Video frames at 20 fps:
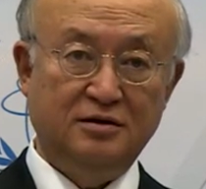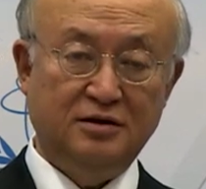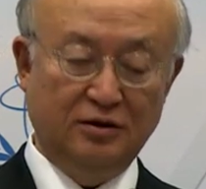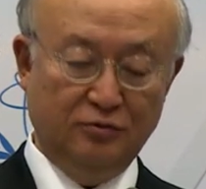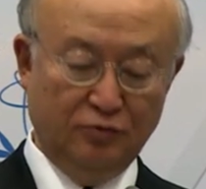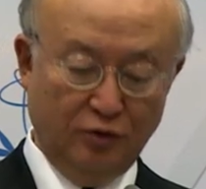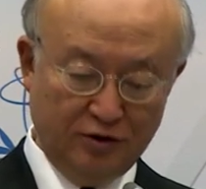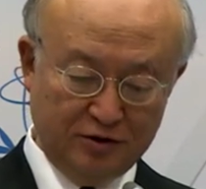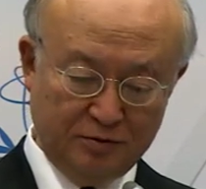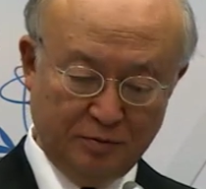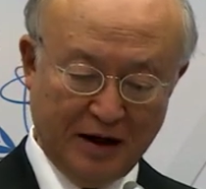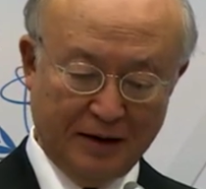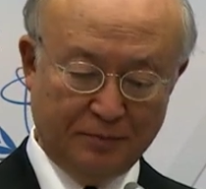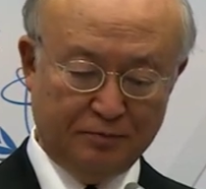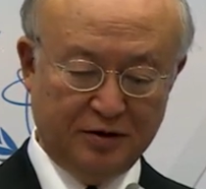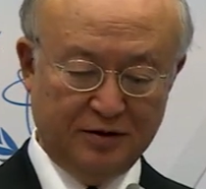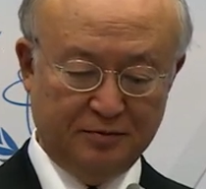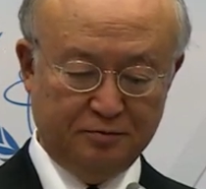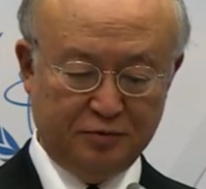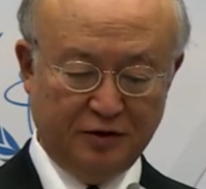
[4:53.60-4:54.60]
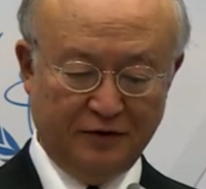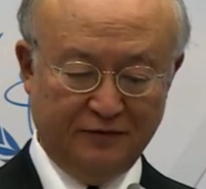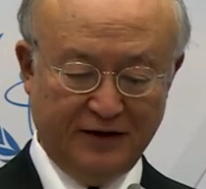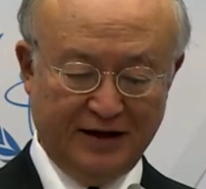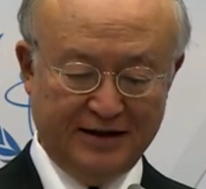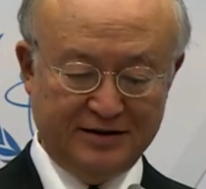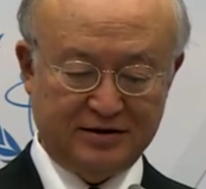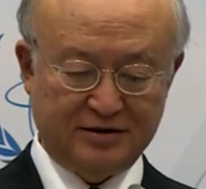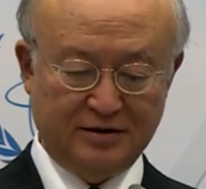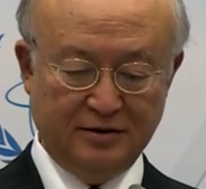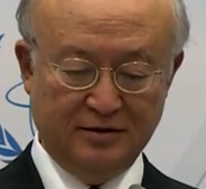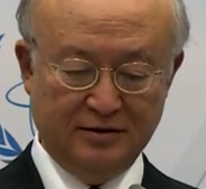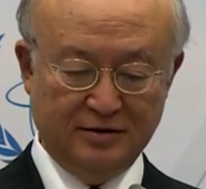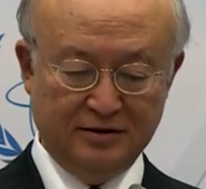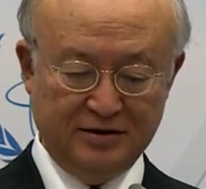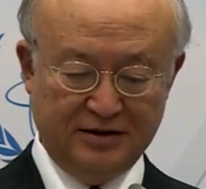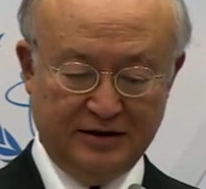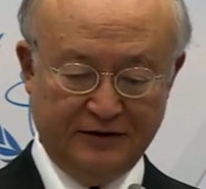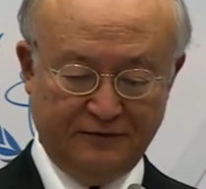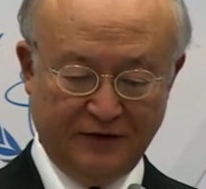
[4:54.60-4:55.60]
The roadmap provides
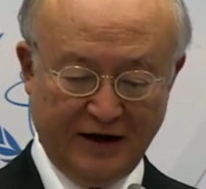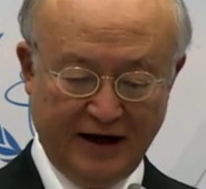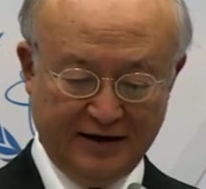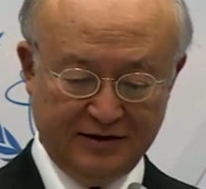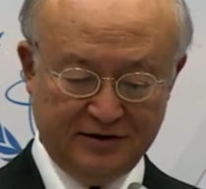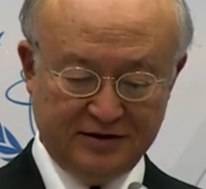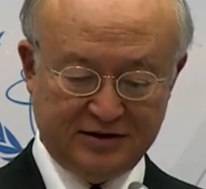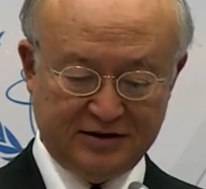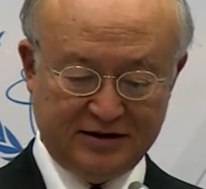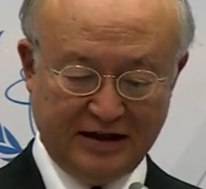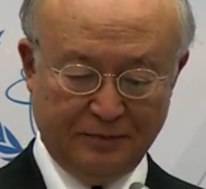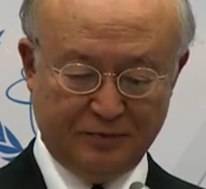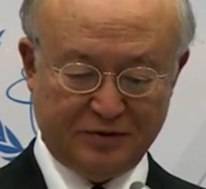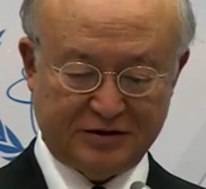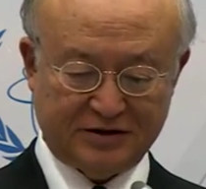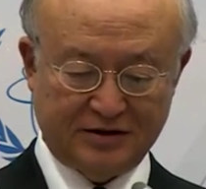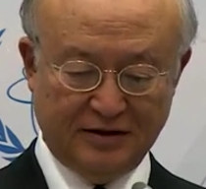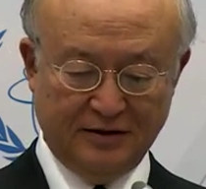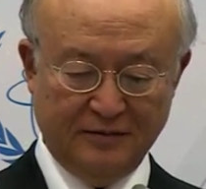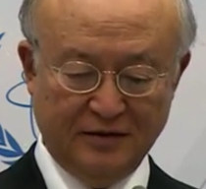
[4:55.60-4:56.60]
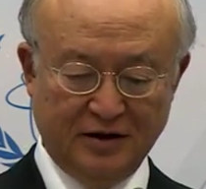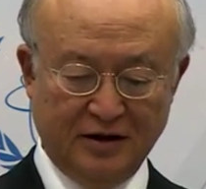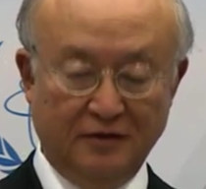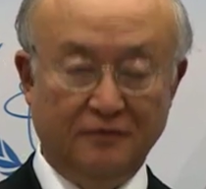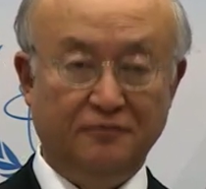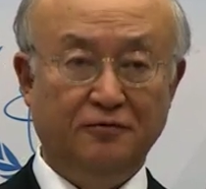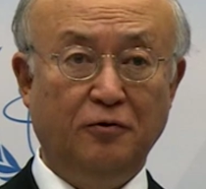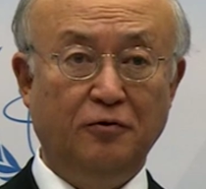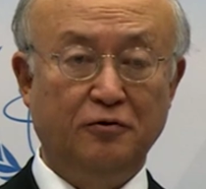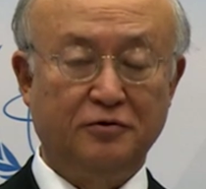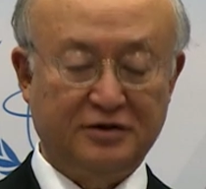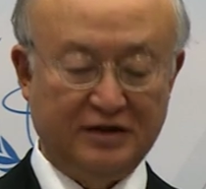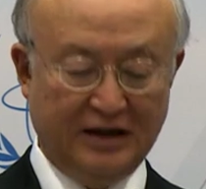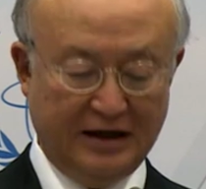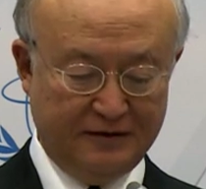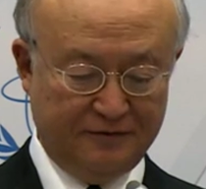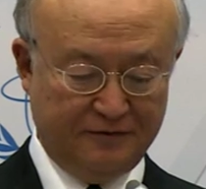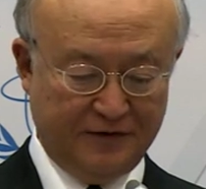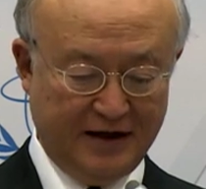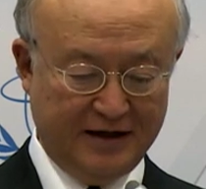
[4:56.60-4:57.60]
defined steps for
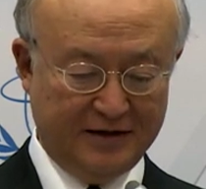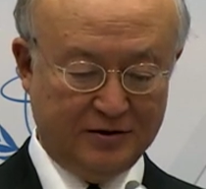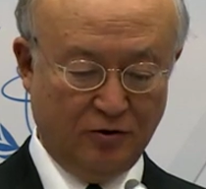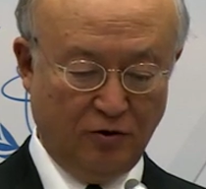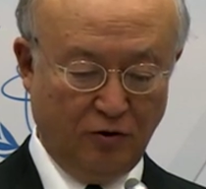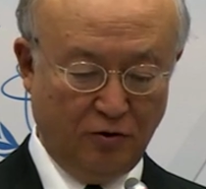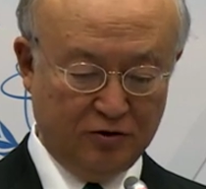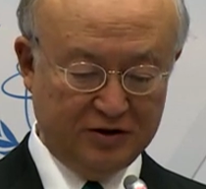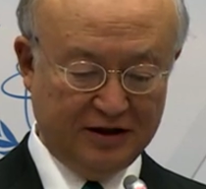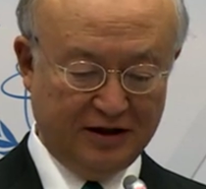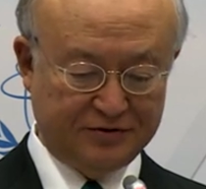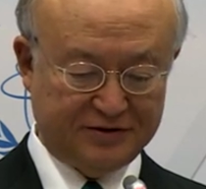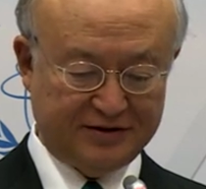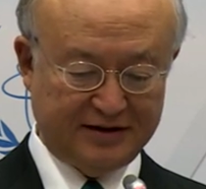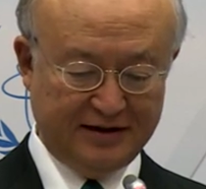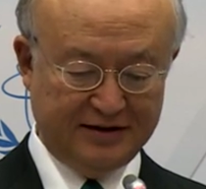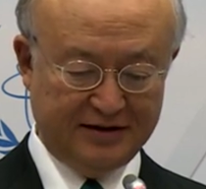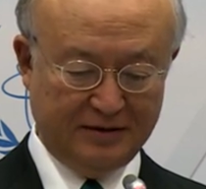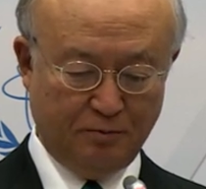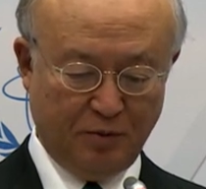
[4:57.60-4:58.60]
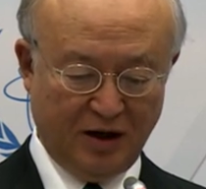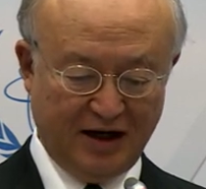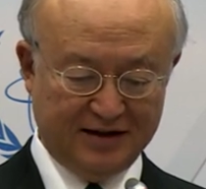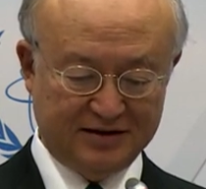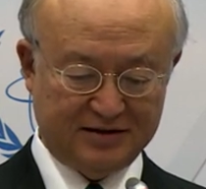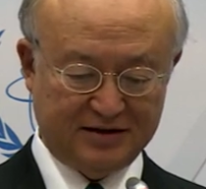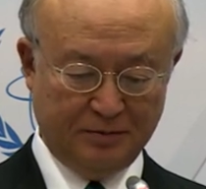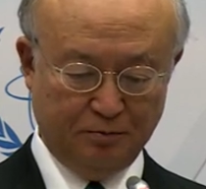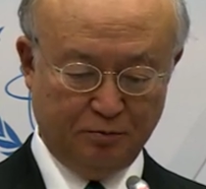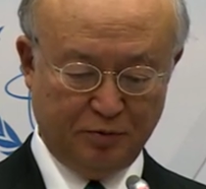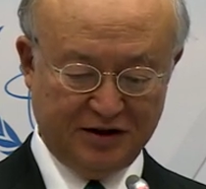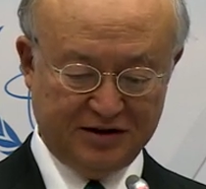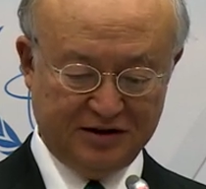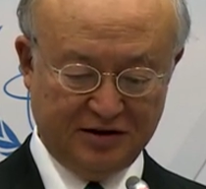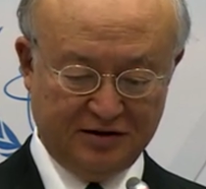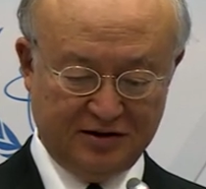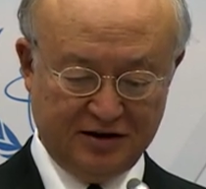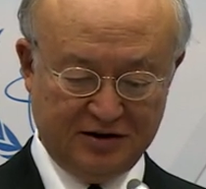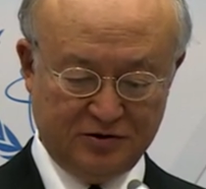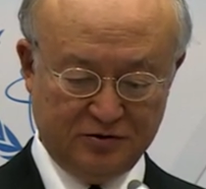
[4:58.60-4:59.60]
clarifying all outstanding past and
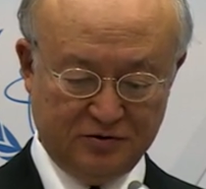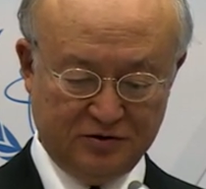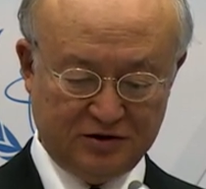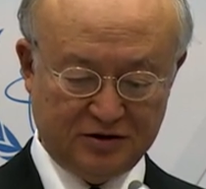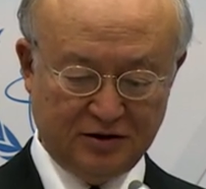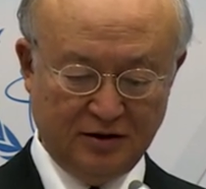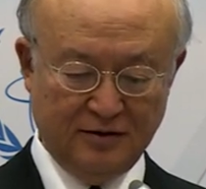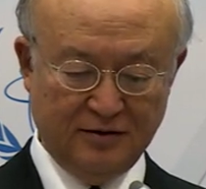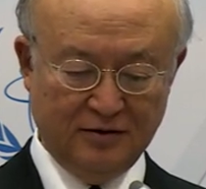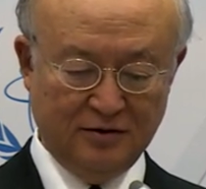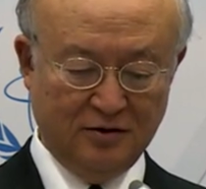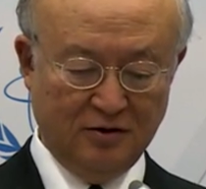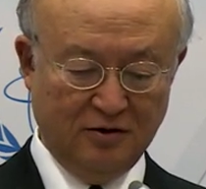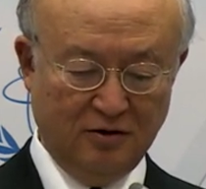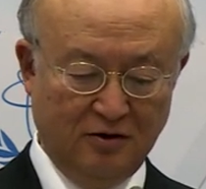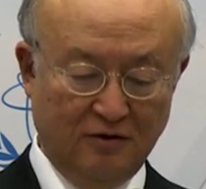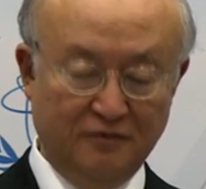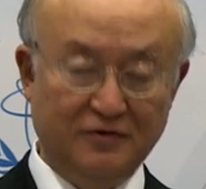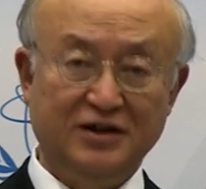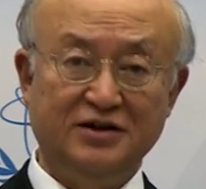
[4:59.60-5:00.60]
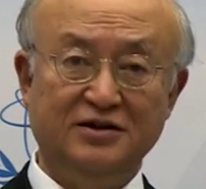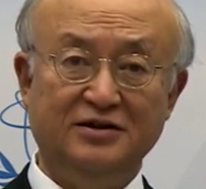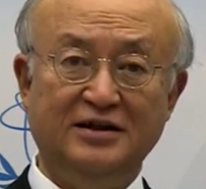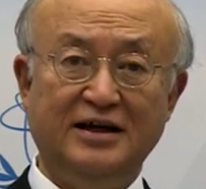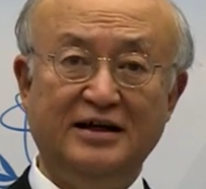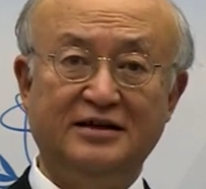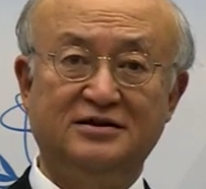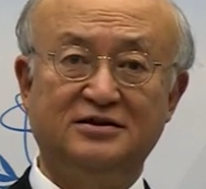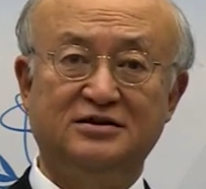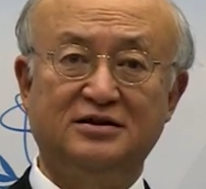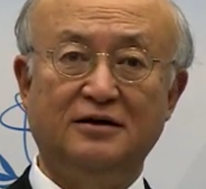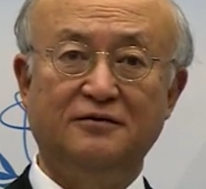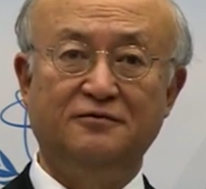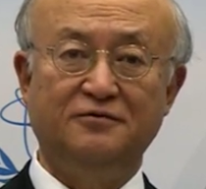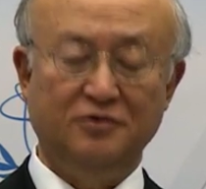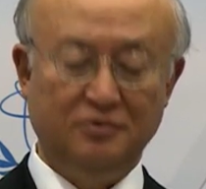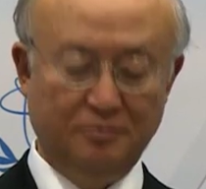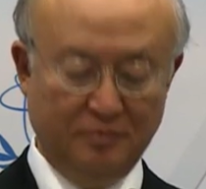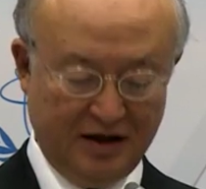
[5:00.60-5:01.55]
present issues over the next few